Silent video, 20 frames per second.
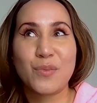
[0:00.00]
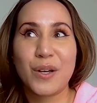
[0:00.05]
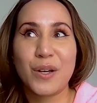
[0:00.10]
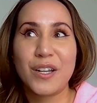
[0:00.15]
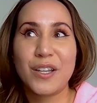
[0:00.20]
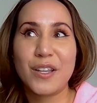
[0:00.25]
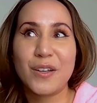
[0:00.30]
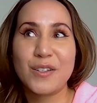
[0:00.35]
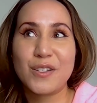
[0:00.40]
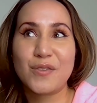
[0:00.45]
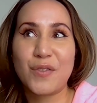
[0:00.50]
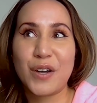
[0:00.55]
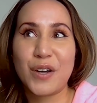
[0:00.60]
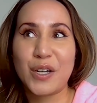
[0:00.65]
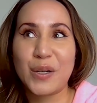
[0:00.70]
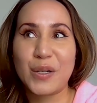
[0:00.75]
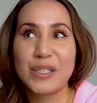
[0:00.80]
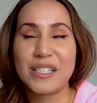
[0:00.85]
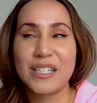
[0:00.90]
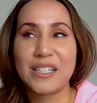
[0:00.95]
one of those
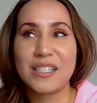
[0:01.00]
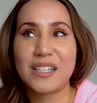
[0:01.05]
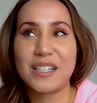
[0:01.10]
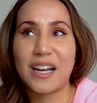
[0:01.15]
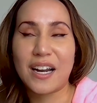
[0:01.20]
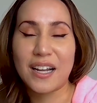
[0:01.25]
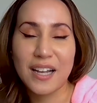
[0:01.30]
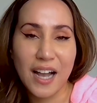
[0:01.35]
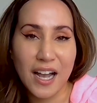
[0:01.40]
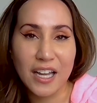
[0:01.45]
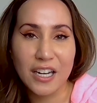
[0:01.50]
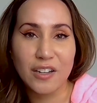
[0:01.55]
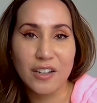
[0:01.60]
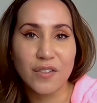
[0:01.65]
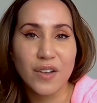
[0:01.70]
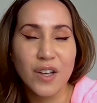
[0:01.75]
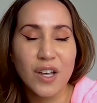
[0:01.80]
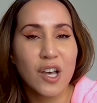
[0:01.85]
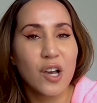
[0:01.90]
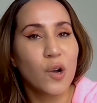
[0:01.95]
fragrances that I kind
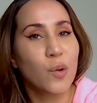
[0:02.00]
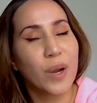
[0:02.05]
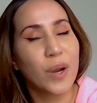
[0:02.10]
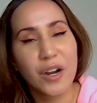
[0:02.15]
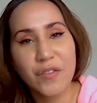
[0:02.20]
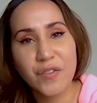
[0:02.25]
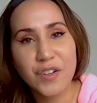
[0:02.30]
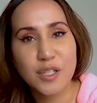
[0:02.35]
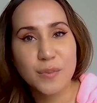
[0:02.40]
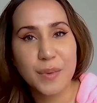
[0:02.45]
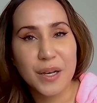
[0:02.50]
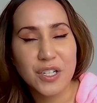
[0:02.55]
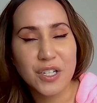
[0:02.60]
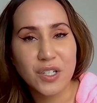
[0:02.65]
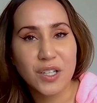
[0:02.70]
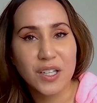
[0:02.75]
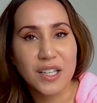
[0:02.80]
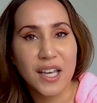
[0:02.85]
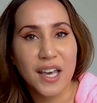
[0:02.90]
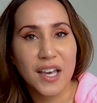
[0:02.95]
of wear for
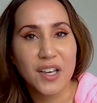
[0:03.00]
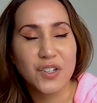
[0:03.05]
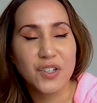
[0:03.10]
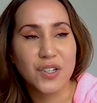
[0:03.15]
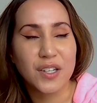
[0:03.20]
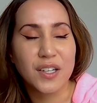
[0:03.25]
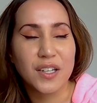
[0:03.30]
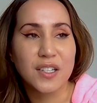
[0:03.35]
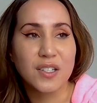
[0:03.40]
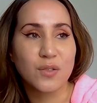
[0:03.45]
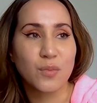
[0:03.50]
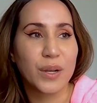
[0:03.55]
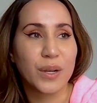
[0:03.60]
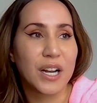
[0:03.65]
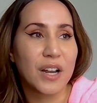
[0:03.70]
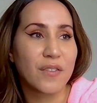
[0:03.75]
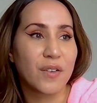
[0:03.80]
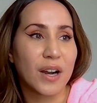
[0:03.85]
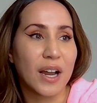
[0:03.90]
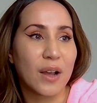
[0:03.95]
special occasions
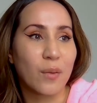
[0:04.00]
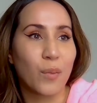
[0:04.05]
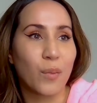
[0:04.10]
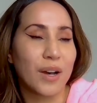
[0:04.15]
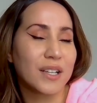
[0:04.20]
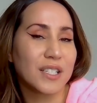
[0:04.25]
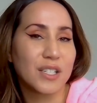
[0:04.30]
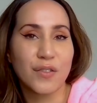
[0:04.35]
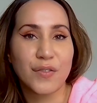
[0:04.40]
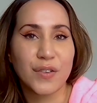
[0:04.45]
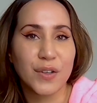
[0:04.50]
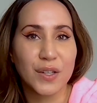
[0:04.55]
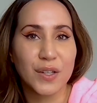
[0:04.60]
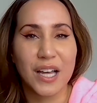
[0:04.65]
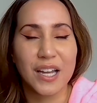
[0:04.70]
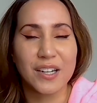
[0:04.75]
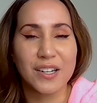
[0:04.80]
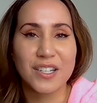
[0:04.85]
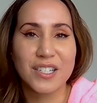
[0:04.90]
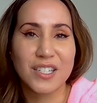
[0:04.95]
whenever I want to feel
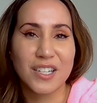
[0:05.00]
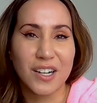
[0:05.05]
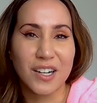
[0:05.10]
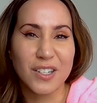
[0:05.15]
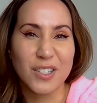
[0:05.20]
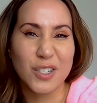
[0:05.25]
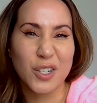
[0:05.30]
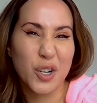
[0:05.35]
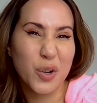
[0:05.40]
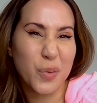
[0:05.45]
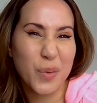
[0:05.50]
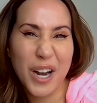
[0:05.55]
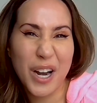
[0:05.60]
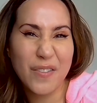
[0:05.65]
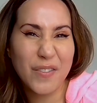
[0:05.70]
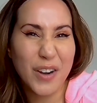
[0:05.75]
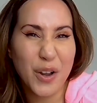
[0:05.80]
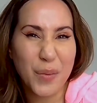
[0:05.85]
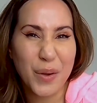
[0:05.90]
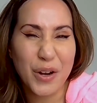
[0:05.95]
that nostalgia or
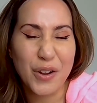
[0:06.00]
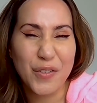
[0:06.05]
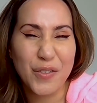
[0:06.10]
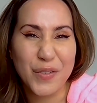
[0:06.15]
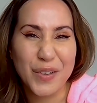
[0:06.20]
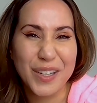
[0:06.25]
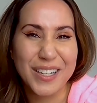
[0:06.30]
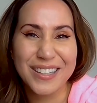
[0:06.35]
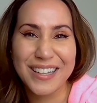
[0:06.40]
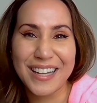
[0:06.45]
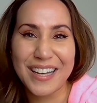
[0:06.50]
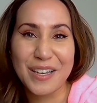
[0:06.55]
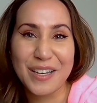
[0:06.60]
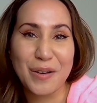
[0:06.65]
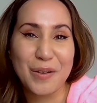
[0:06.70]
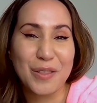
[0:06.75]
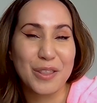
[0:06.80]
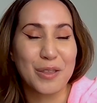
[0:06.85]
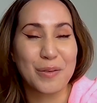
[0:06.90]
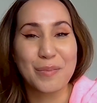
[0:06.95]
whenever I want to feel like
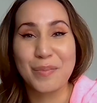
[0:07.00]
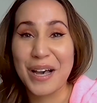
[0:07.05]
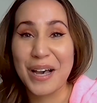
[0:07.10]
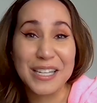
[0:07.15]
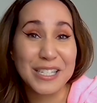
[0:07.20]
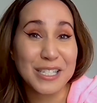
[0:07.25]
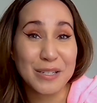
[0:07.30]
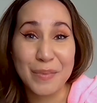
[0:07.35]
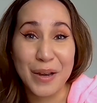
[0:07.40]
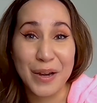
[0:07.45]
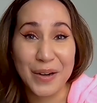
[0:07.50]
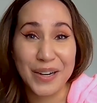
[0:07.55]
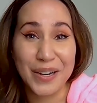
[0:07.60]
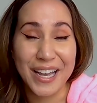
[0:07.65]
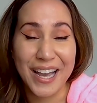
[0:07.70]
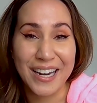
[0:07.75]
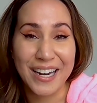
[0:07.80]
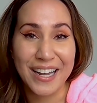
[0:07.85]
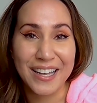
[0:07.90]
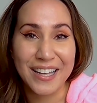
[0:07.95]
the best
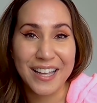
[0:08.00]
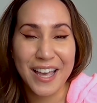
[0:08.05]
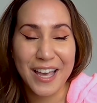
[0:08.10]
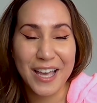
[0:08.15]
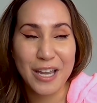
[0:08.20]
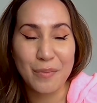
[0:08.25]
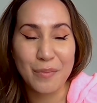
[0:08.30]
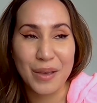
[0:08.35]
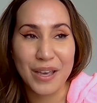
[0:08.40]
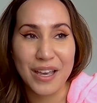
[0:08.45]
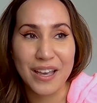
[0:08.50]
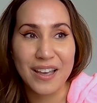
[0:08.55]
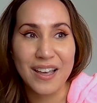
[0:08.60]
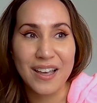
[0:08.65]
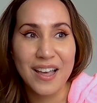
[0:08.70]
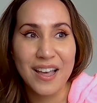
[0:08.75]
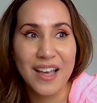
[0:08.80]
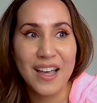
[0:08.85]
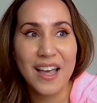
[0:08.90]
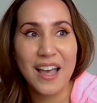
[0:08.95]
Marianne I can be.
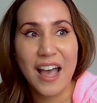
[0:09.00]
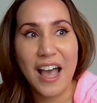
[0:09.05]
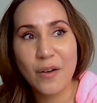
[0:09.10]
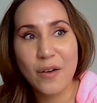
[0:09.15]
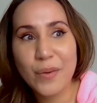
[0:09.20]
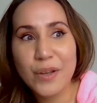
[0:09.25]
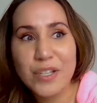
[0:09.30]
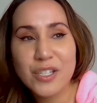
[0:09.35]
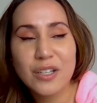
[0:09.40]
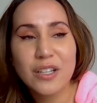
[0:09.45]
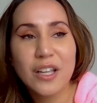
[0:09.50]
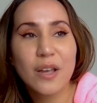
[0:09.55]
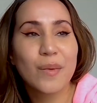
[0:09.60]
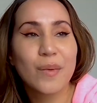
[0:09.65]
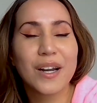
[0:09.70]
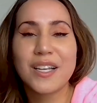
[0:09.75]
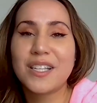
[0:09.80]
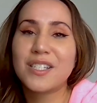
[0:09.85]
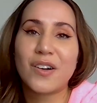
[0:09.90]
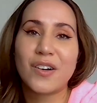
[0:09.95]
And recently
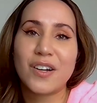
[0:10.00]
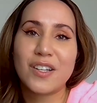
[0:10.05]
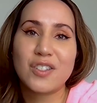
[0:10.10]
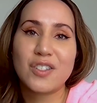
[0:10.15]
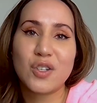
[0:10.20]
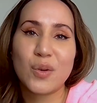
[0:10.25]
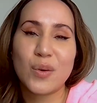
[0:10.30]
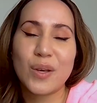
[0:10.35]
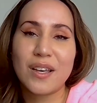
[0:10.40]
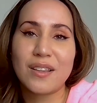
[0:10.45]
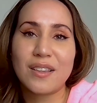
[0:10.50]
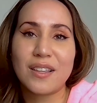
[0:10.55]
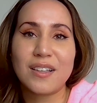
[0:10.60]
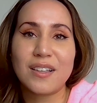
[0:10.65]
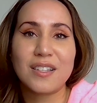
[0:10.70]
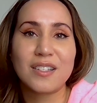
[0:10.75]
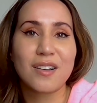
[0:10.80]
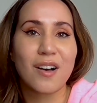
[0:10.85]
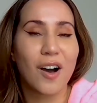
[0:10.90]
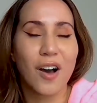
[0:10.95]
when I started doing
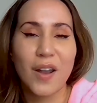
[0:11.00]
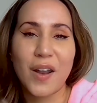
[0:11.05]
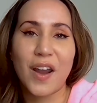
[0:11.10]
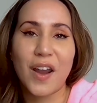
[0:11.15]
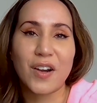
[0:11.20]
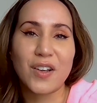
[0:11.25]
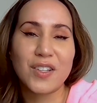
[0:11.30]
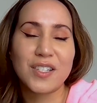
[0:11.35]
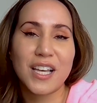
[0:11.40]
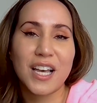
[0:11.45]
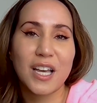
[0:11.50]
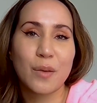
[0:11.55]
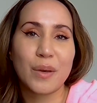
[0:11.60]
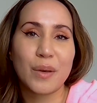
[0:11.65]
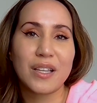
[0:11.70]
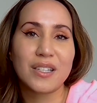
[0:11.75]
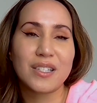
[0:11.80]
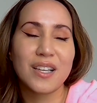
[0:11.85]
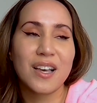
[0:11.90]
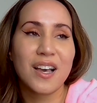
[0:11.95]
these on-air
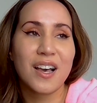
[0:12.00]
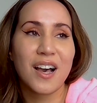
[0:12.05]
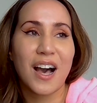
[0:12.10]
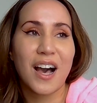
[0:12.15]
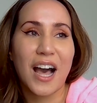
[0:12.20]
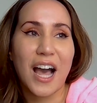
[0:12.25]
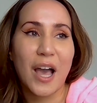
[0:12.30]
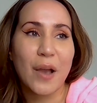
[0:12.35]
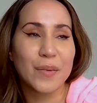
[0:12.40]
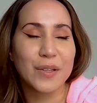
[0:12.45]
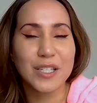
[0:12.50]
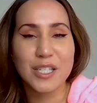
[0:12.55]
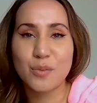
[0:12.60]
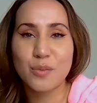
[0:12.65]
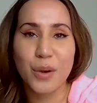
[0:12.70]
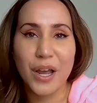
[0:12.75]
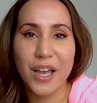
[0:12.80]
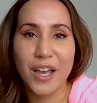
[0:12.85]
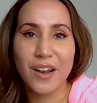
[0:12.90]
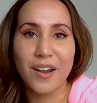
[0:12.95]
segments, I would
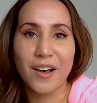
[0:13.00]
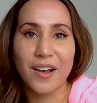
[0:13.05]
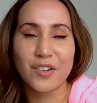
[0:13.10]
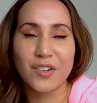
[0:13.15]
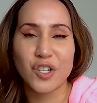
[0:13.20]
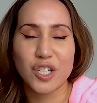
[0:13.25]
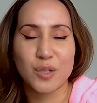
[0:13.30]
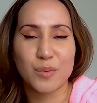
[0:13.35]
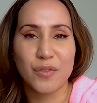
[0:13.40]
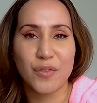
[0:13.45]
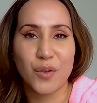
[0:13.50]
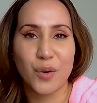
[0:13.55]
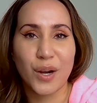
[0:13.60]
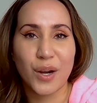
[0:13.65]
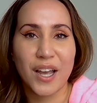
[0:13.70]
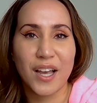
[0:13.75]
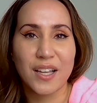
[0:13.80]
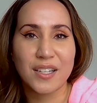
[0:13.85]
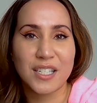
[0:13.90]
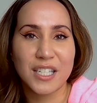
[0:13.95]
spray it on just
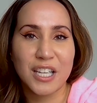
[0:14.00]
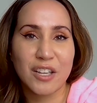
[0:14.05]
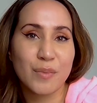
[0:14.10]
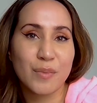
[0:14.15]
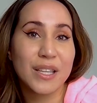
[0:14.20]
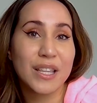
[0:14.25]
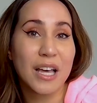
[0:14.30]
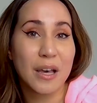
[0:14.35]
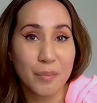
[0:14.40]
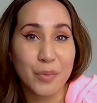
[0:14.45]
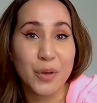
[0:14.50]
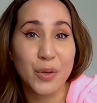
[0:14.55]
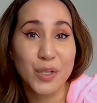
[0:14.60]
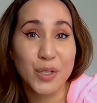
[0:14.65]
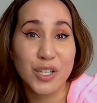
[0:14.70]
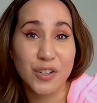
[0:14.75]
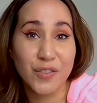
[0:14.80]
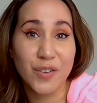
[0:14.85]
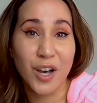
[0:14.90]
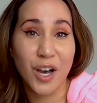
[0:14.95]
beforehand to give me that
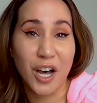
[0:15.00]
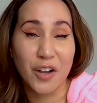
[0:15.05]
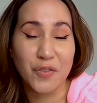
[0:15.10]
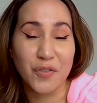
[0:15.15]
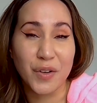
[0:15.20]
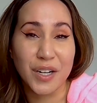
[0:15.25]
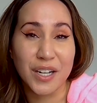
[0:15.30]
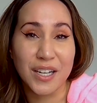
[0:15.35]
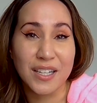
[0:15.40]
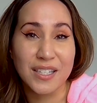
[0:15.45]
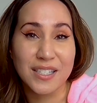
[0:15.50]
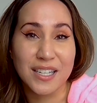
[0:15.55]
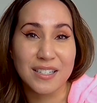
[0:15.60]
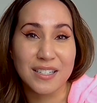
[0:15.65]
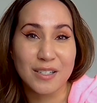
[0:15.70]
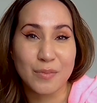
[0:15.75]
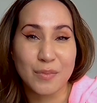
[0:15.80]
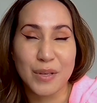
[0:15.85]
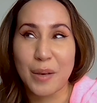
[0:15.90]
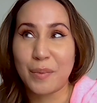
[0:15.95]
boost of confidence
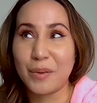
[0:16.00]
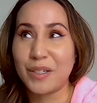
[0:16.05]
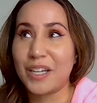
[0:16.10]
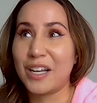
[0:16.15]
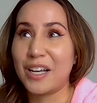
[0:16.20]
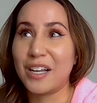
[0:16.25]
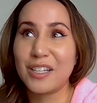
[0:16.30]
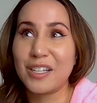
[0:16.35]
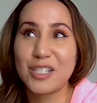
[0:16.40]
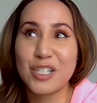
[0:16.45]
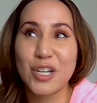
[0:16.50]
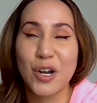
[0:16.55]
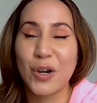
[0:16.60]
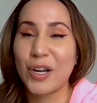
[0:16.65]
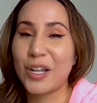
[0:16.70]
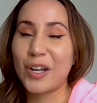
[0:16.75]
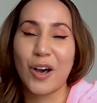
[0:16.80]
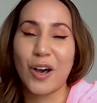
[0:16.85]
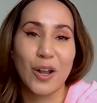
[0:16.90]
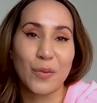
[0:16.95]
and to be able to turn
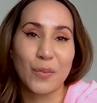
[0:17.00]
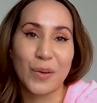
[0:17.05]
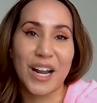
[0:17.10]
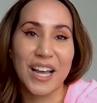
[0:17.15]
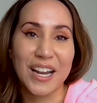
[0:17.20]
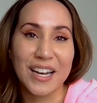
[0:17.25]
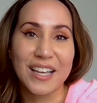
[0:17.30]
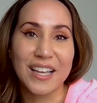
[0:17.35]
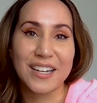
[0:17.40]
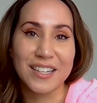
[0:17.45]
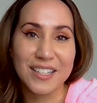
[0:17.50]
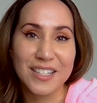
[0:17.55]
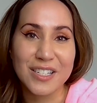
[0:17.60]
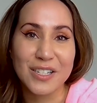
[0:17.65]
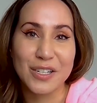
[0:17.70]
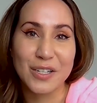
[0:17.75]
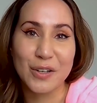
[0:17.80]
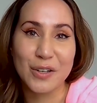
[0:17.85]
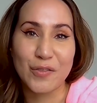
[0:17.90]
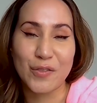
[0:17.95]
it on when I needed
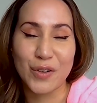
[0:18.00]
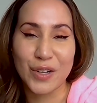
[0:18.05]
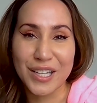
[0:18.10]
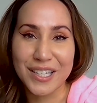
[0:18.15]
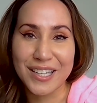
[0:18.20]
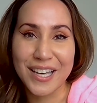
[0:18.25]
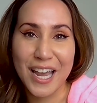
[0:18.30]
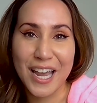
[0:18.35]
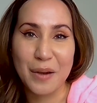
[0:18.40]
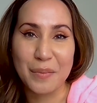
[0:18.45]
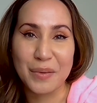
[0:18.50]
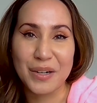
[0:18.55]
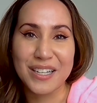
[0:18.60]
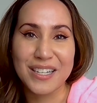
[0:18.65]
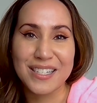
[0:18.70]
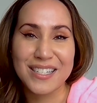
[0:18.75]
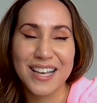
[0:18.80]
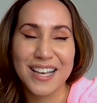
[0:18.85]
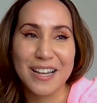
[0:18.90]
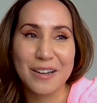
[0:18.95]
to for the
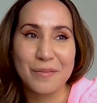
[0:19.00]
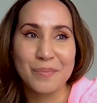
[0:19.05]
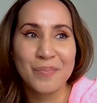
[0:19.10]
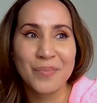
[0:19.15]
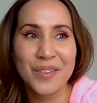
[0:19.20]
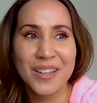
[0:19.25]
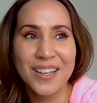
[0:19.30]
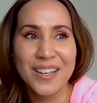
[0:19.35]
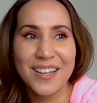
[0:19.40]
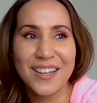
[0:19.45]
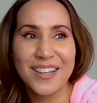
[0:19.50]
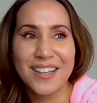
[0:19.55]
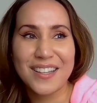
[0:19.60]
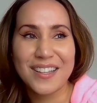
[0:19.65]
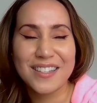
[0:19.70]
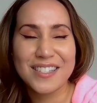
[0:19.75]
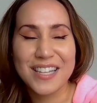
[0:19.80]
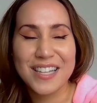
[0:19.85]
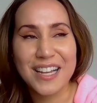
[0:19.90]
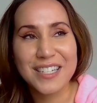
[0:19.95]
cameras. And
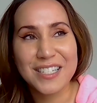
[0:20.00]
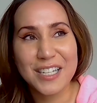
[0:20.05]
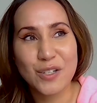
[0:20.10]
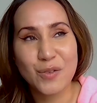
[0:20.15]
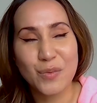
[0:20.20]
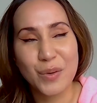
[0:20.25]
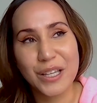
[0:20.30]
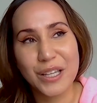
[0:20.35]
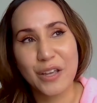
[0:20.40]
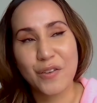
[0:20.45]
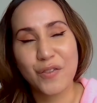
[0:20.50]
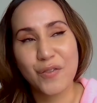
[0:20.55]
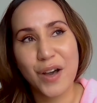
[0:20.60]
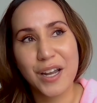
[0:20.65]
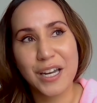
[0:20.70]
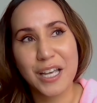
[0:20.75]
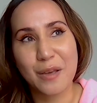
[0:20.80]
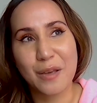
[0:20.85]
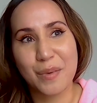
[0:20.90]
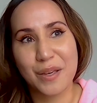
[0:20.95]
scent is really
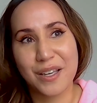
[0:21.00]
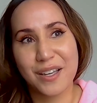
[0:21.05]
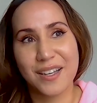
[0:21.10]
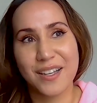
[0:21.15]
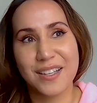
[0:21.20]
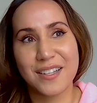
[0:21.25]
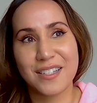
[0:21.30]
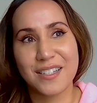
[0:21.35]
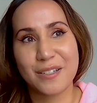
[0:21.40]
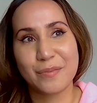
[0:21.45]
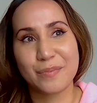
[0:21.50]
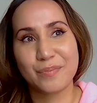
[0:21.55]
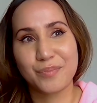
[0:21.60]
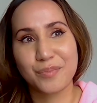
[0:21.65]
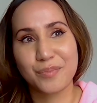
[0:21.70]
funny because